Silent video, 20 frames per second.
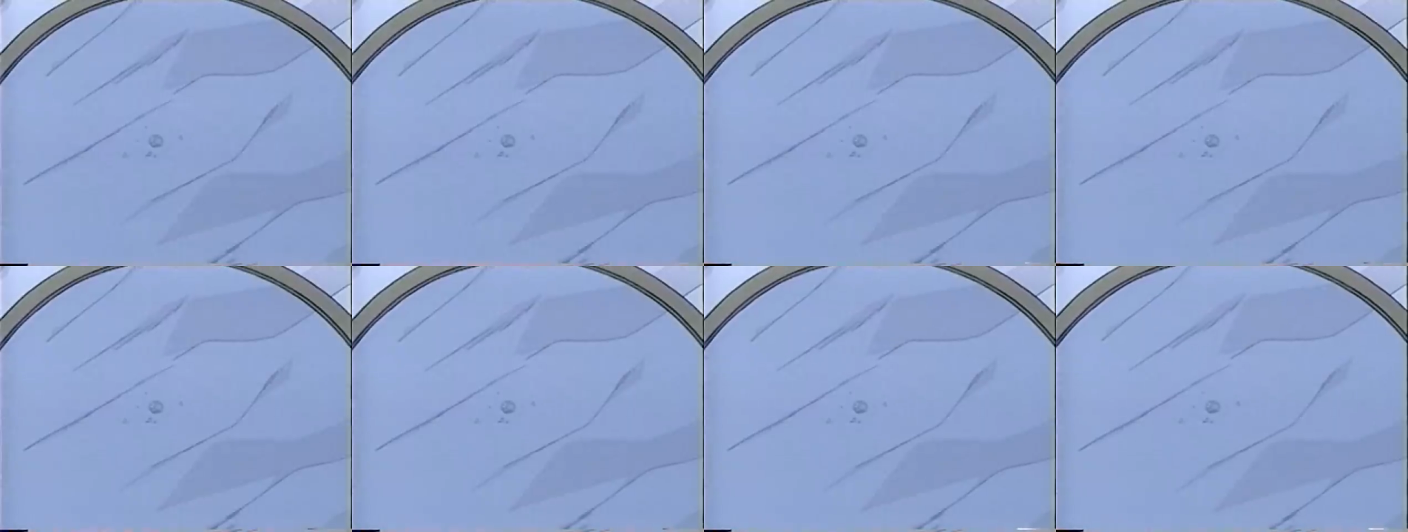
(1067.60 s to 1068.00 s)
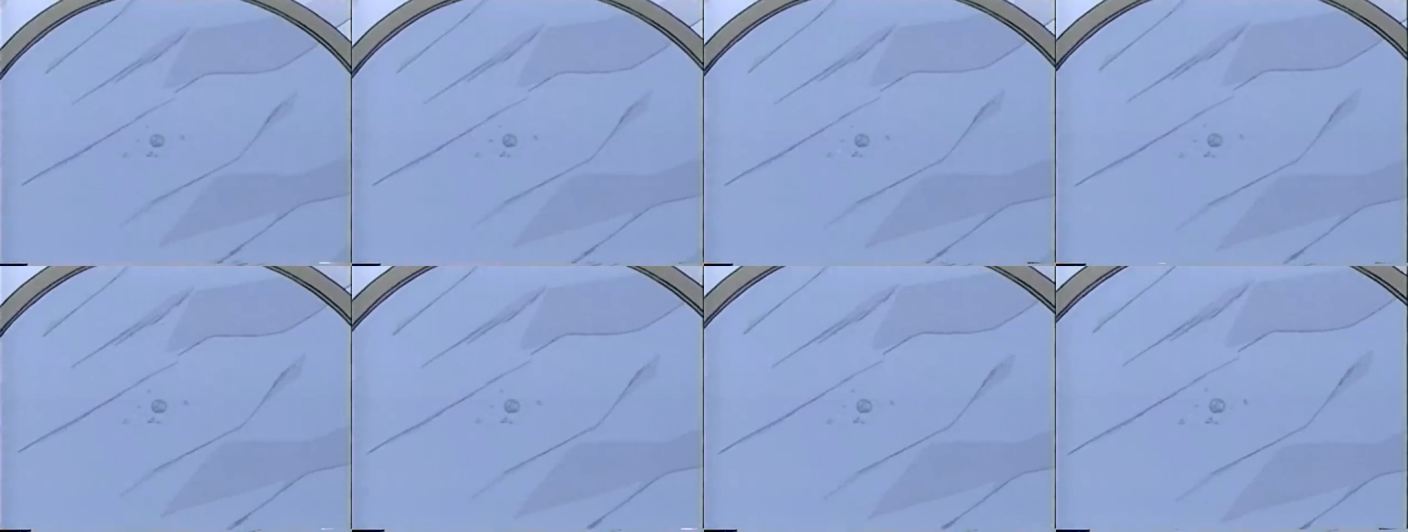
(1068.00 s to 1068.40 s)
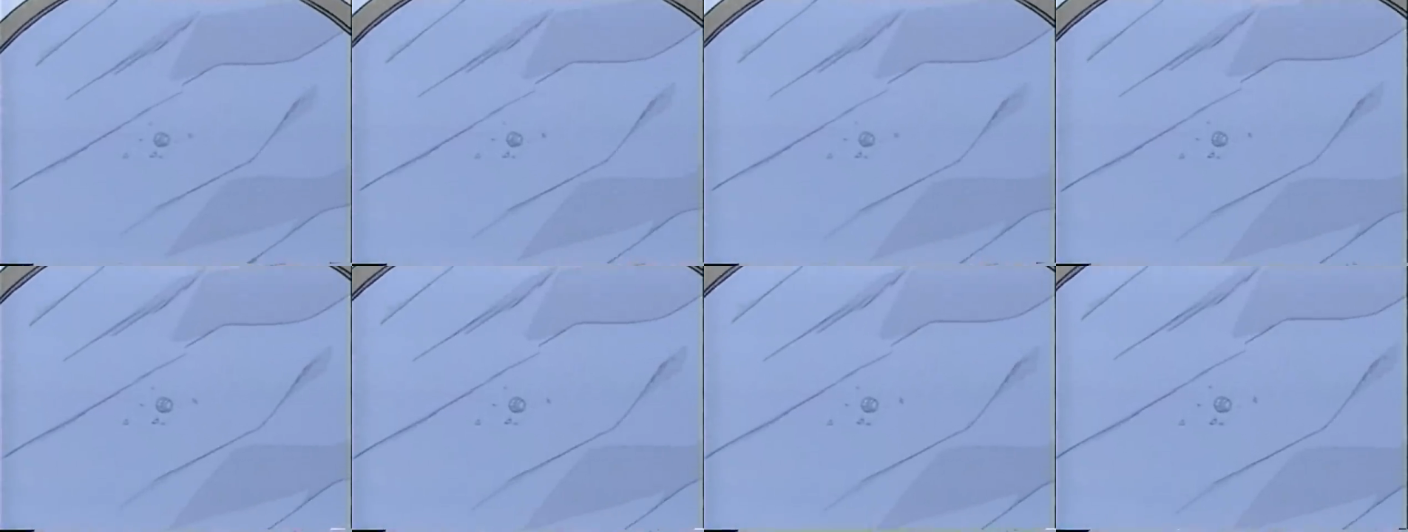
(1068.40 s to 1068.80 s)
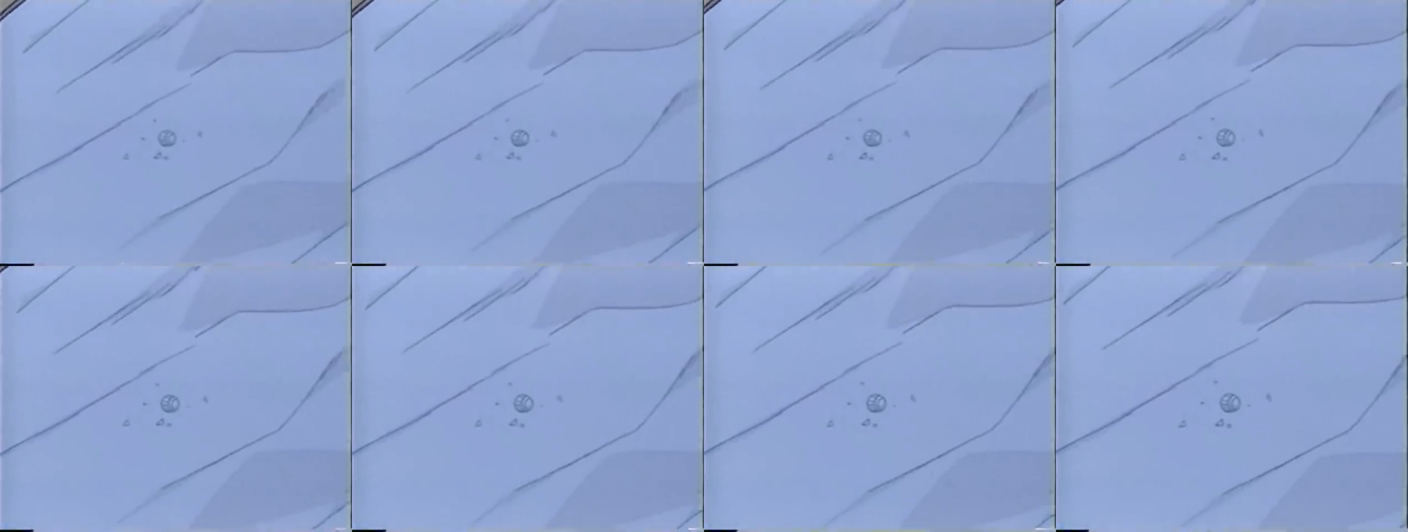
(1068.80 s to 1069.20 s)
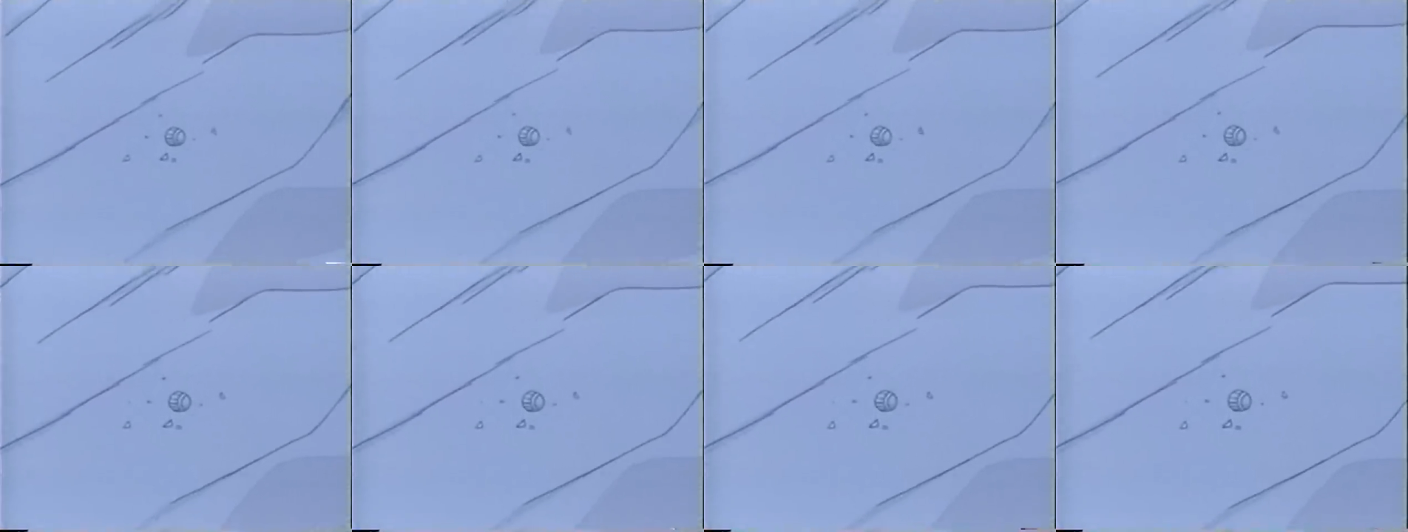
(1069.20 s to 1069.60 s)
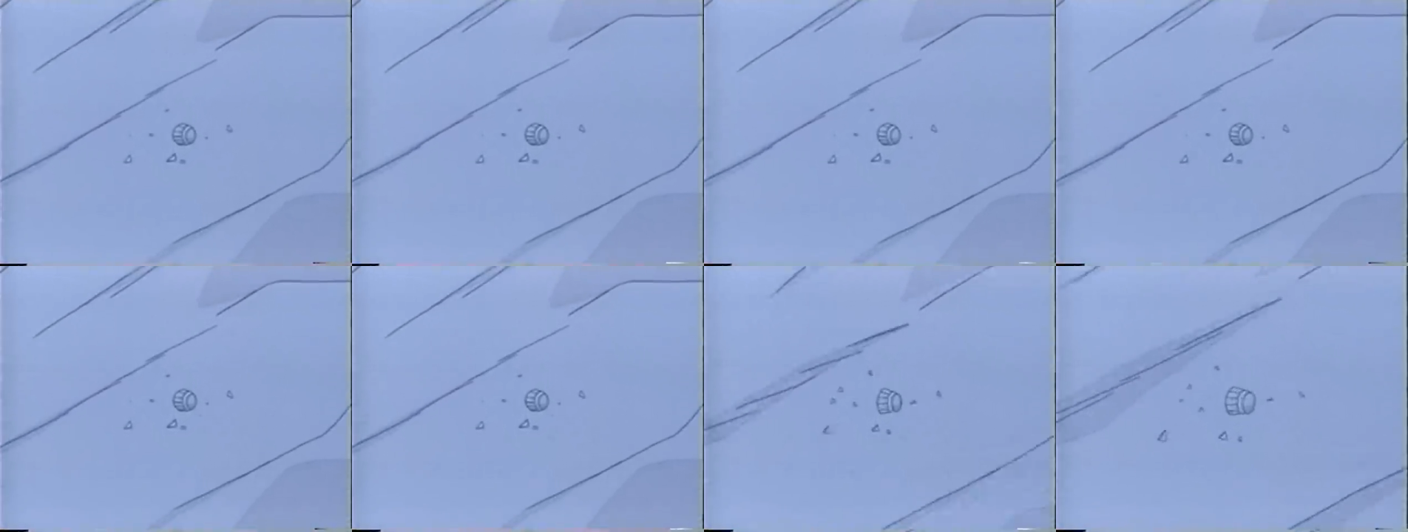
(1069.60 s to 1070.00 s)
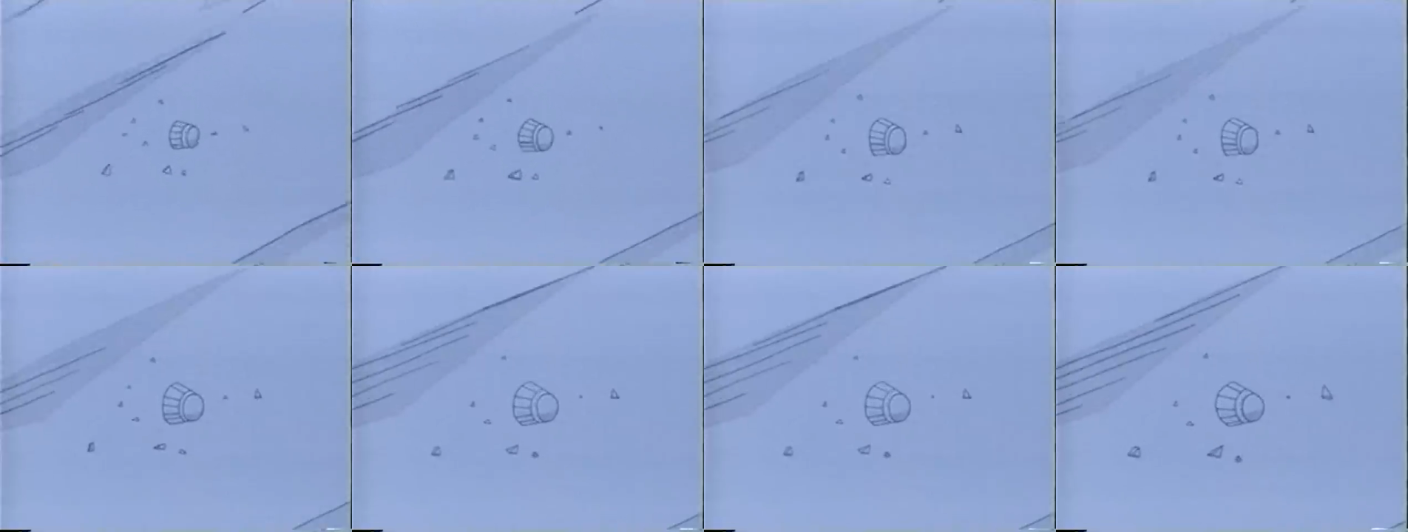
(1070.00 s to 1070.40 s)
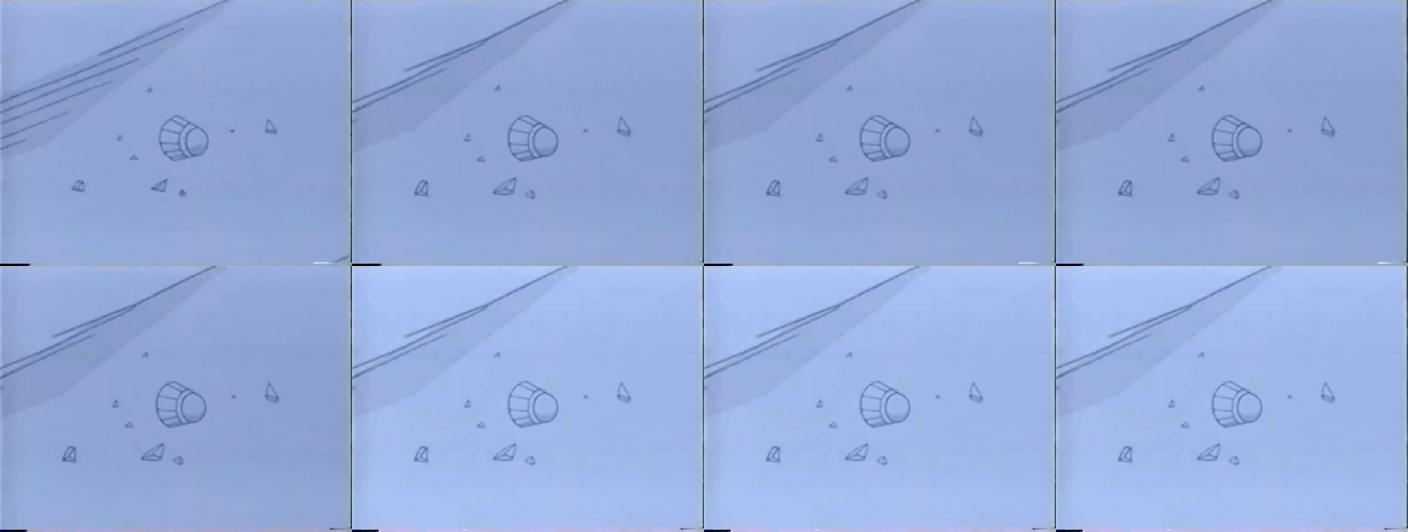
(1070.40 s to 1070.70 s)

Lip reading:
[unreadable: no face in view]